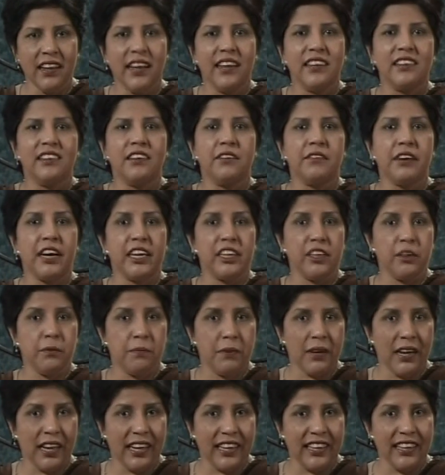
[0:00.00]
divided
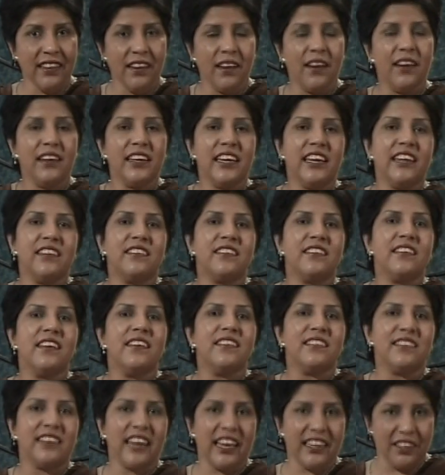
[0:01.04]
by its
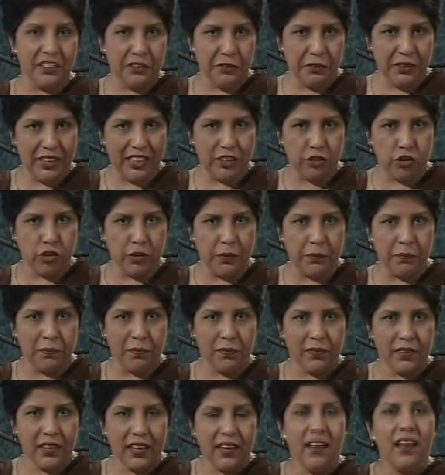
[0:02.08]
standard deviation.
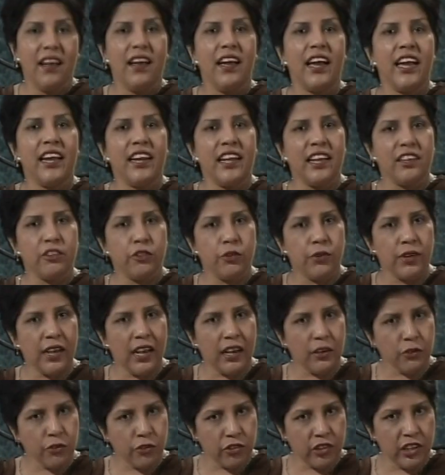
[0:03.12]
And as you now
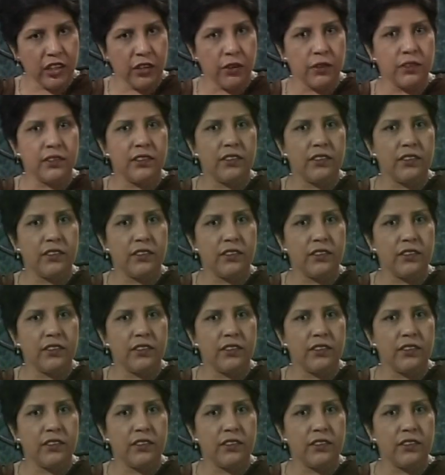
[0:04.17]
see on the